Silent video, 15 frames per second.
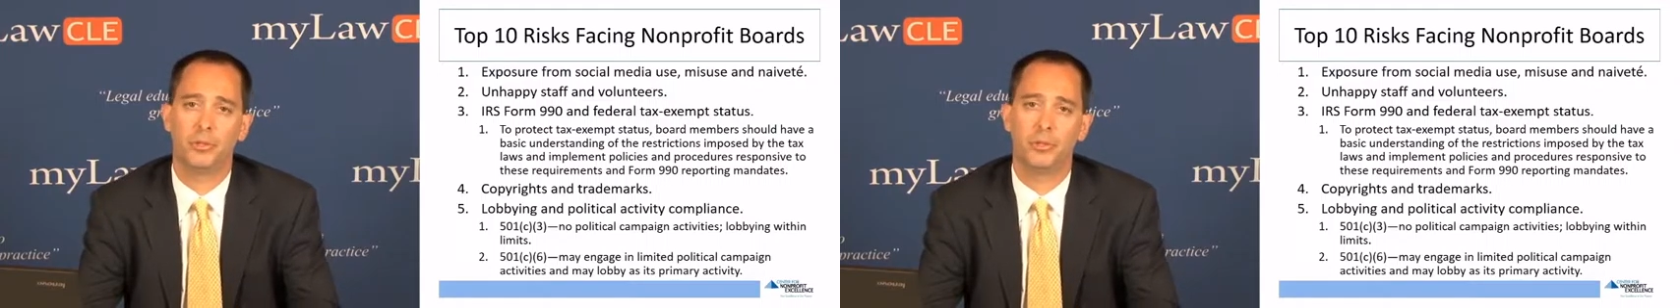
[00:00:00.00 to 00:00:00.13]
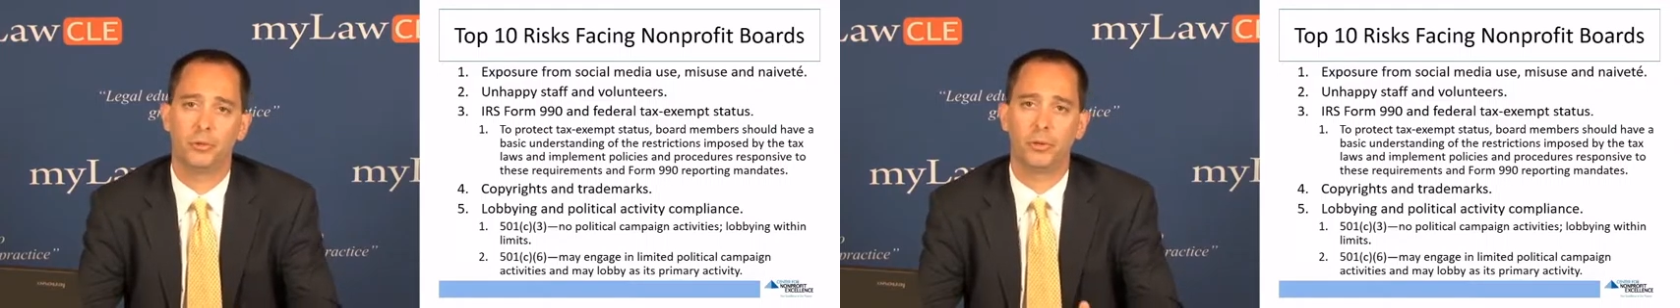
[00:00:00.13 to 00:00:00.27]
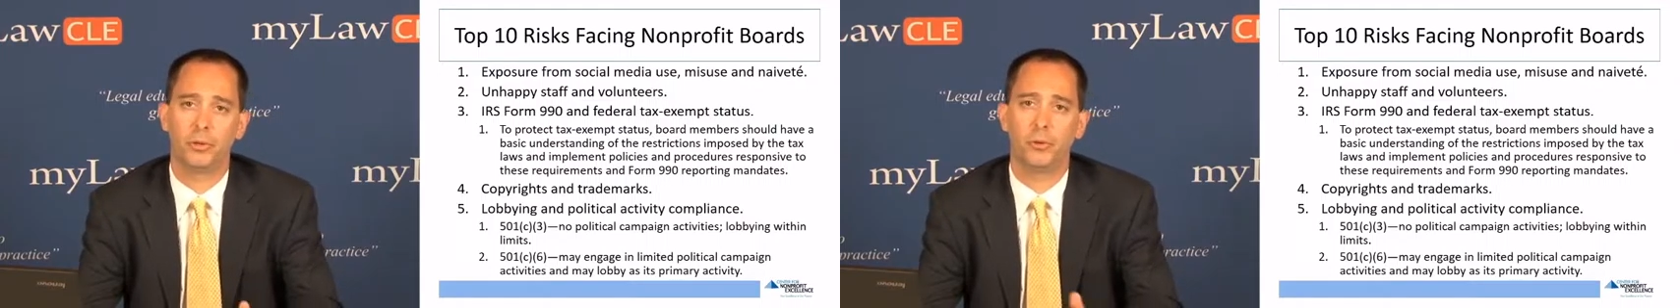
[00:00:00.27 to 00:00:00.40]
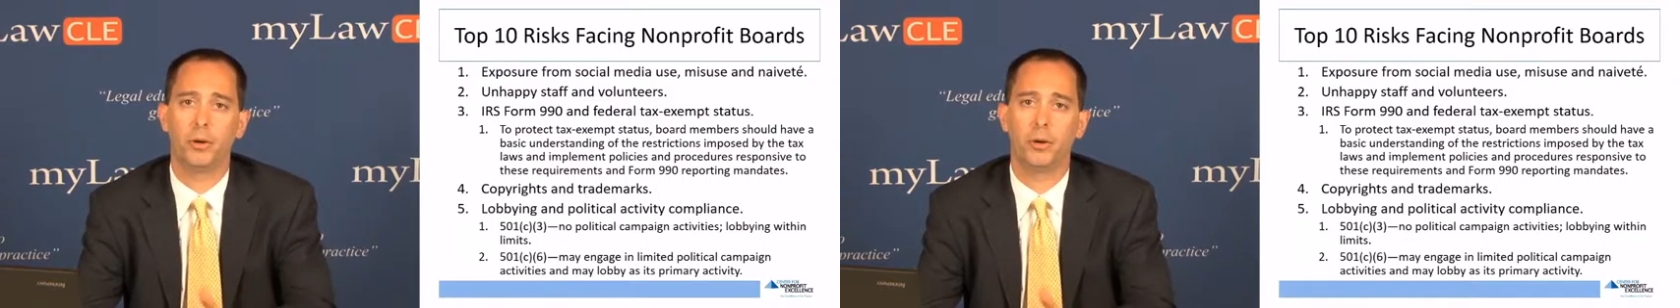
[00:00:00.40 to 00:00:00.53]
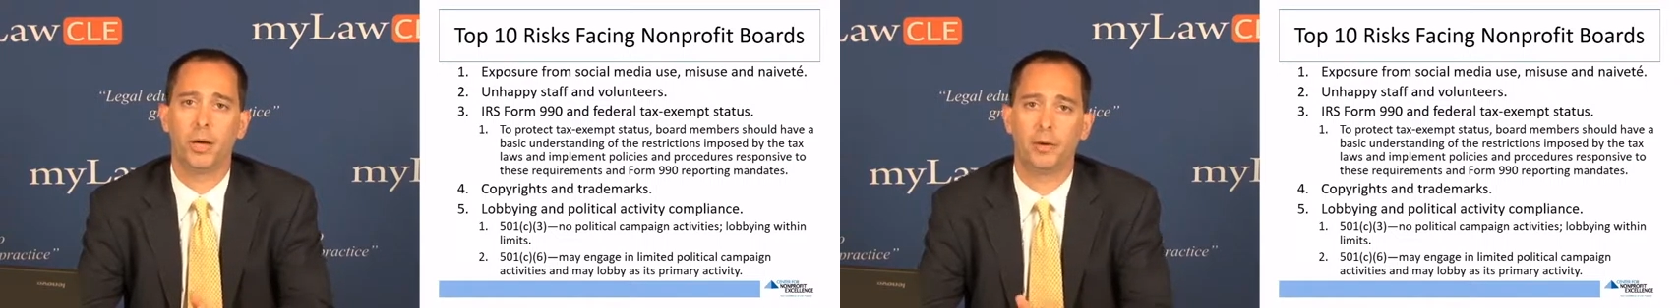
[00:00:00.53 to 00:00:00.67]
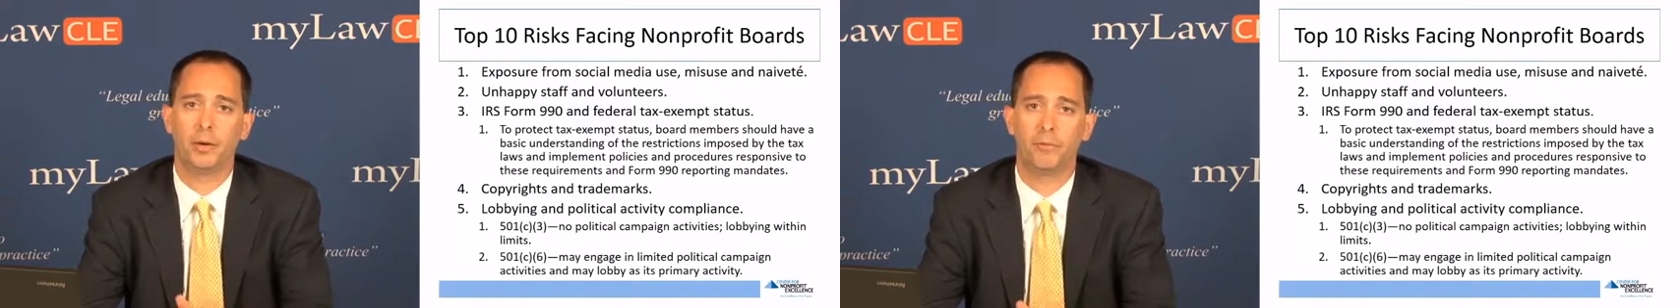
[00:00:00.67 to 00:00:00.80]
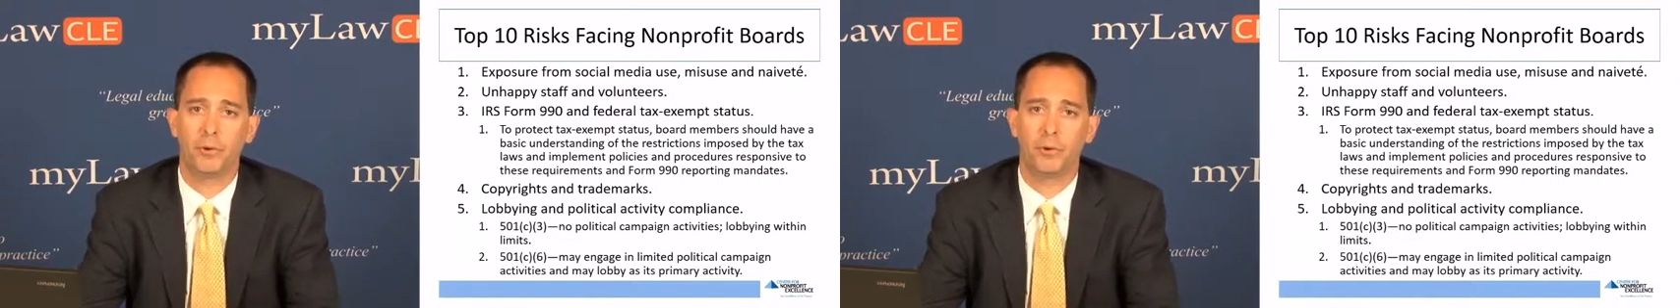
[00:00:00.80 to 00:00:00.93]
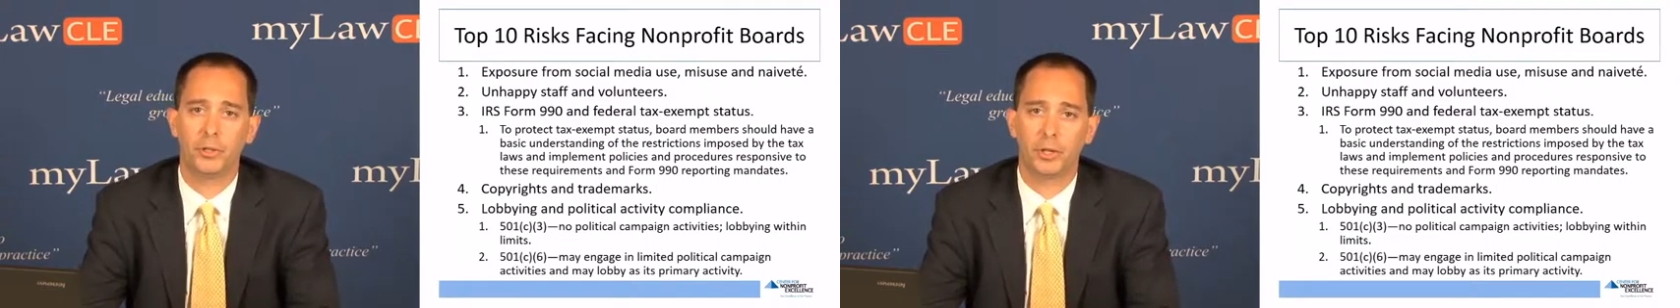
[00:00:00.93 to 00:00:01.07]
to make sure
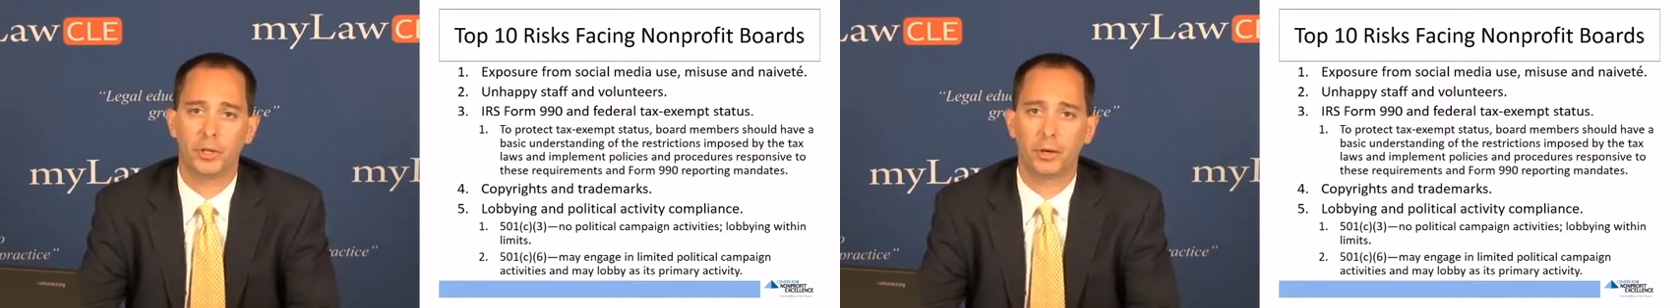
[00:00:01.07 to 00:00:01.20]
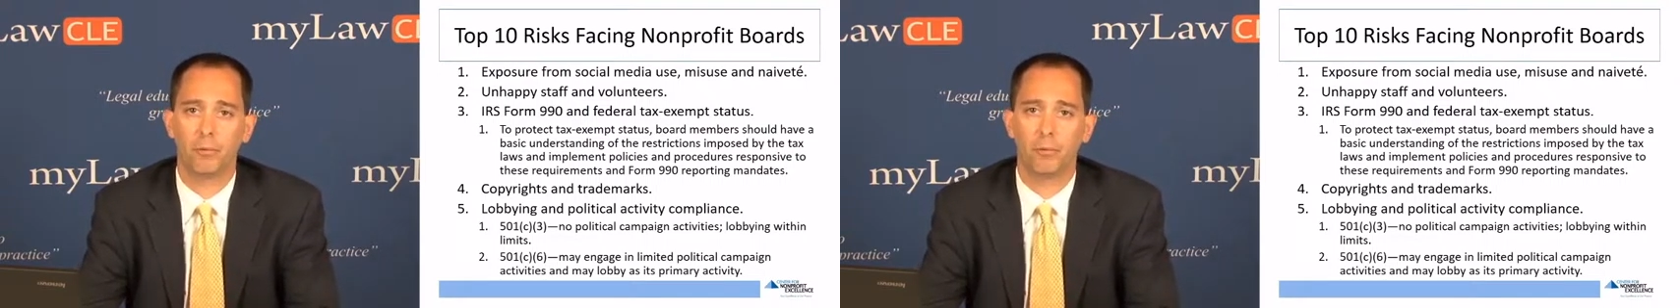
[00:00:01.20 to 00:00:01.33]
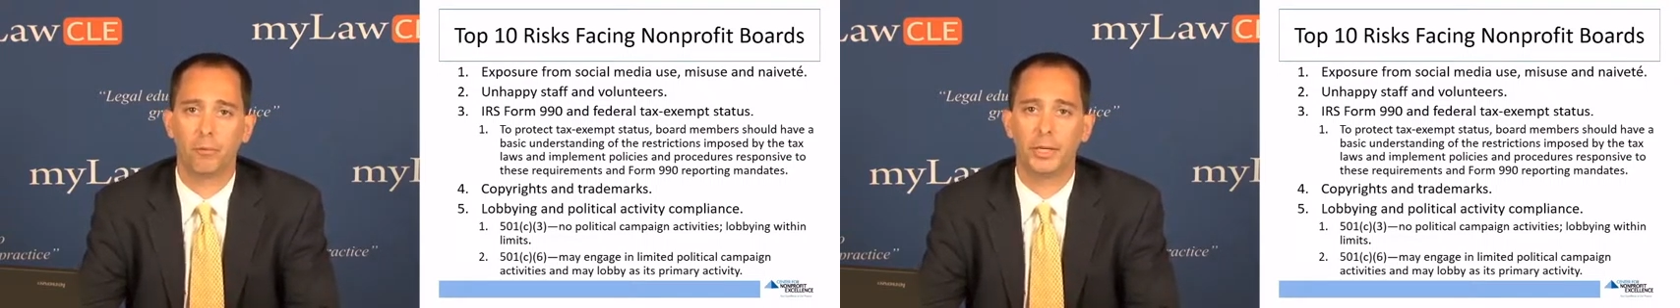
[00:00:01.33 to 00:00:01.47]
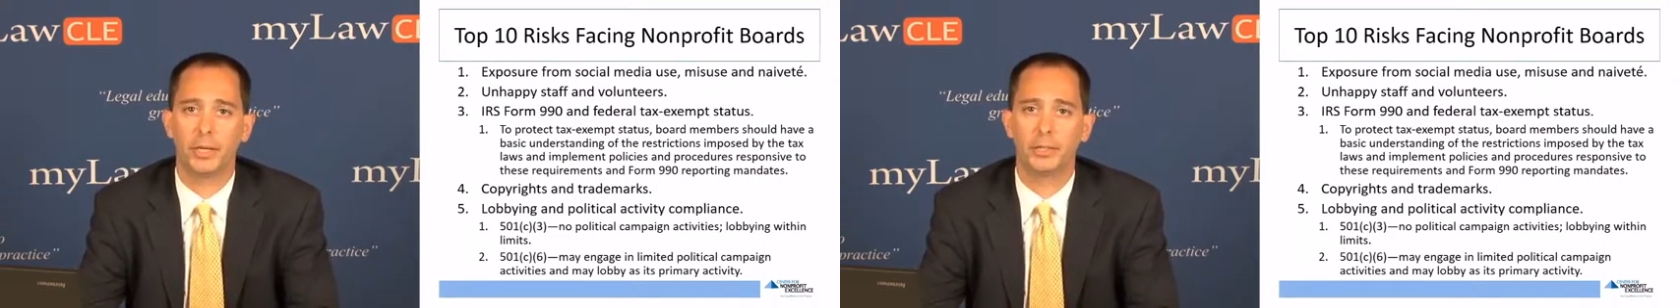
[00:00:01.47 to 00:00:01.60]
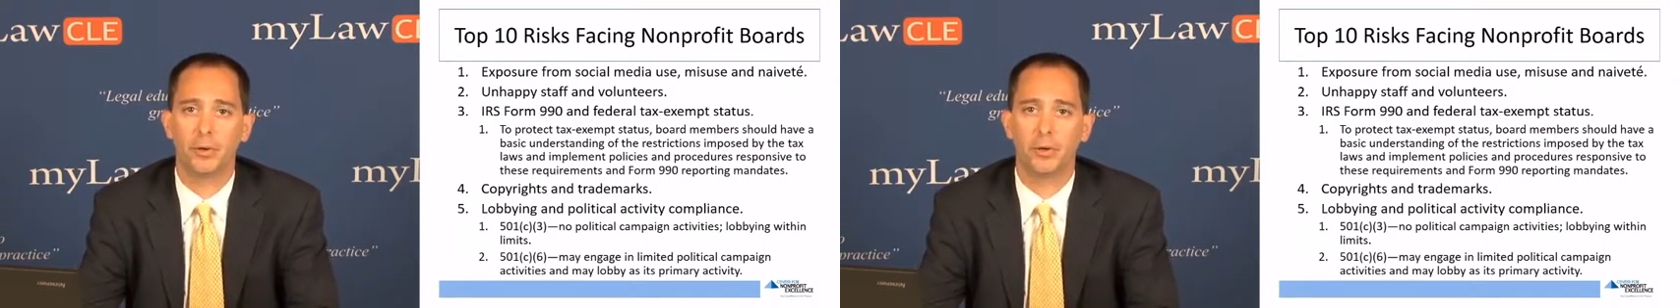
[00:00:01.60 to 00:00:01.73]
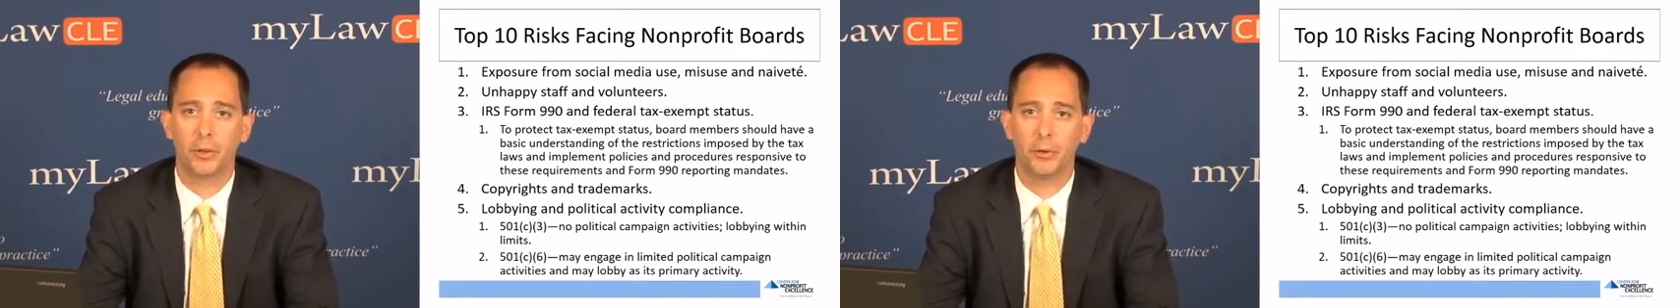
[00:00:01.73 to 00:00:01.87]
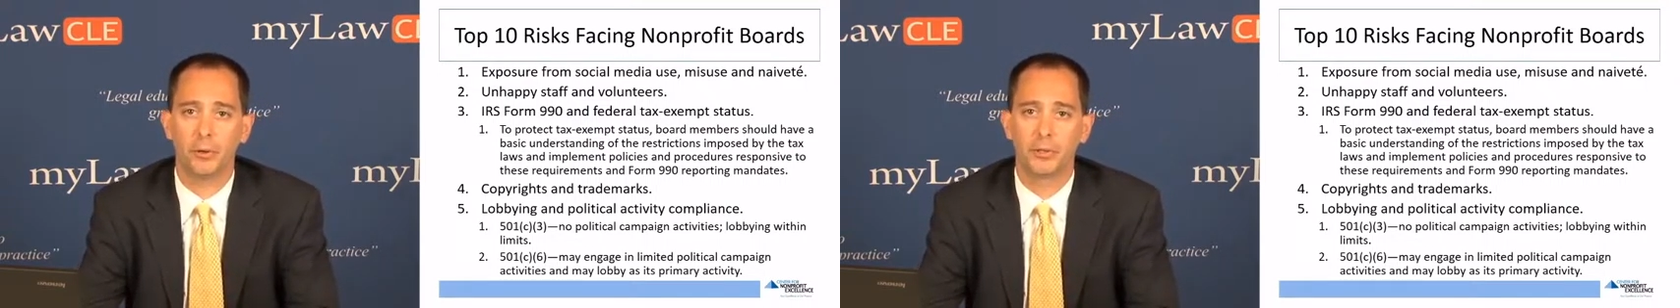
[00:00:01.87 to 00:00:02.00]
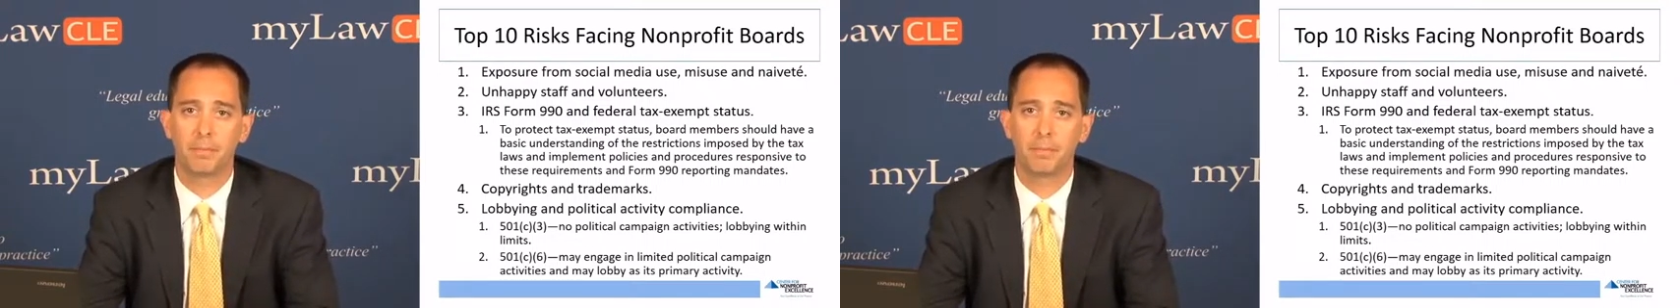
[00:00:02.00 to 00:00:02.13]
you're not infringing on the
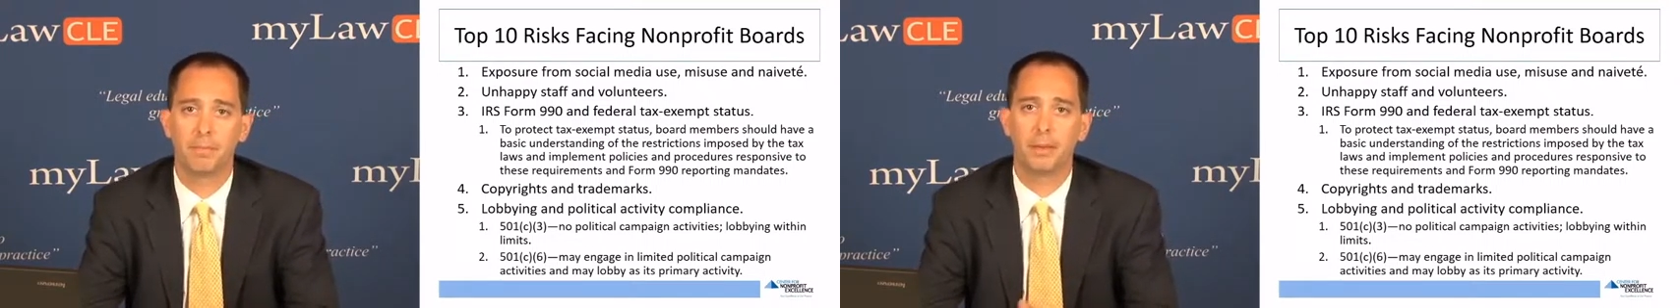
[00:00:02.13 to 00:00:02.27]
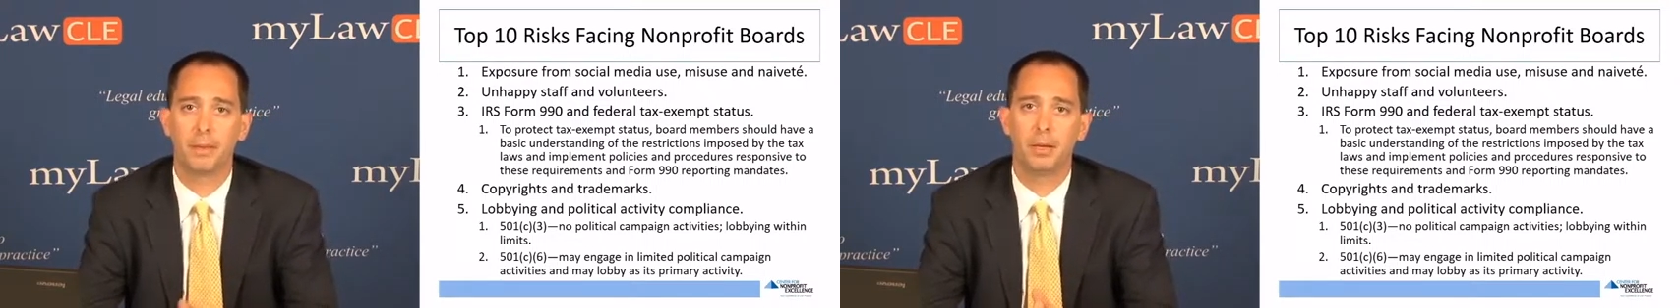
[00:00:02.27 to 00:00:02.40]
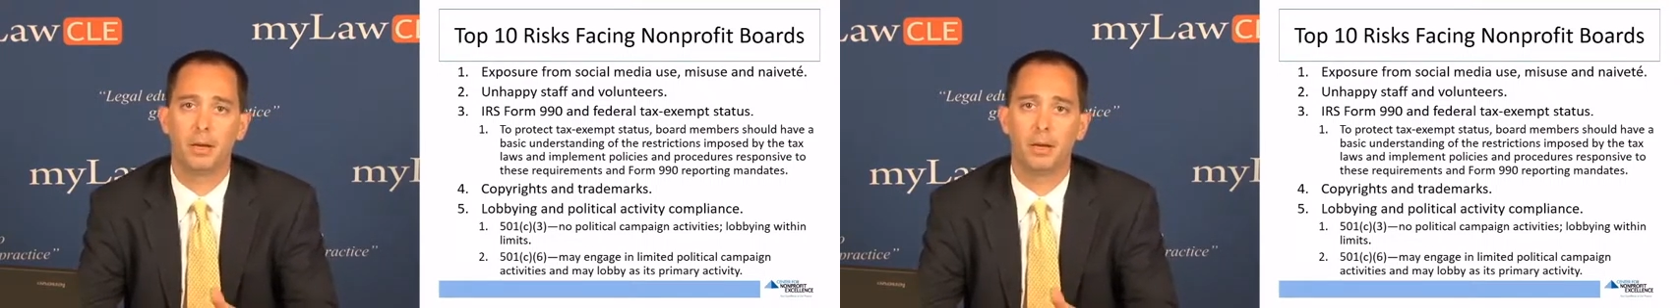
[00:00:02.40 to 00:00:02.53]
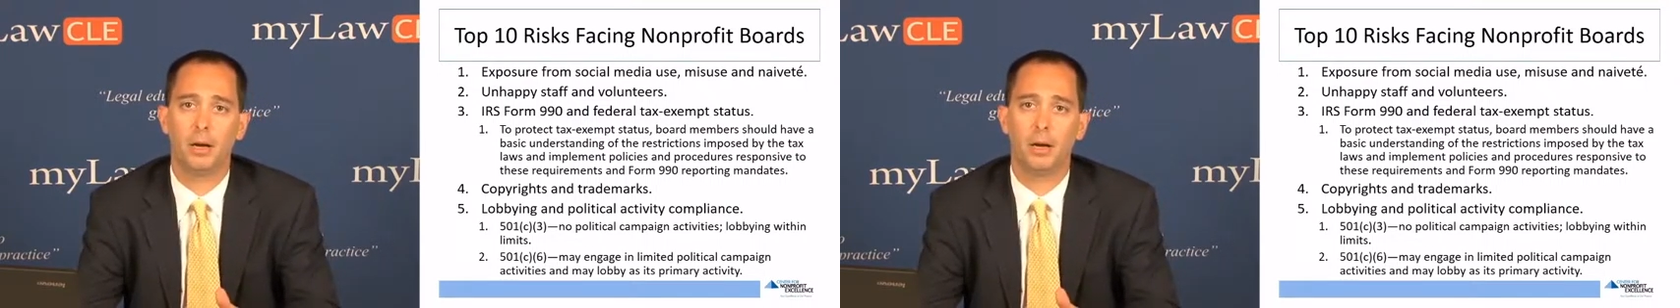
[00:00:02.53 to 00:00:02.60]
rights of others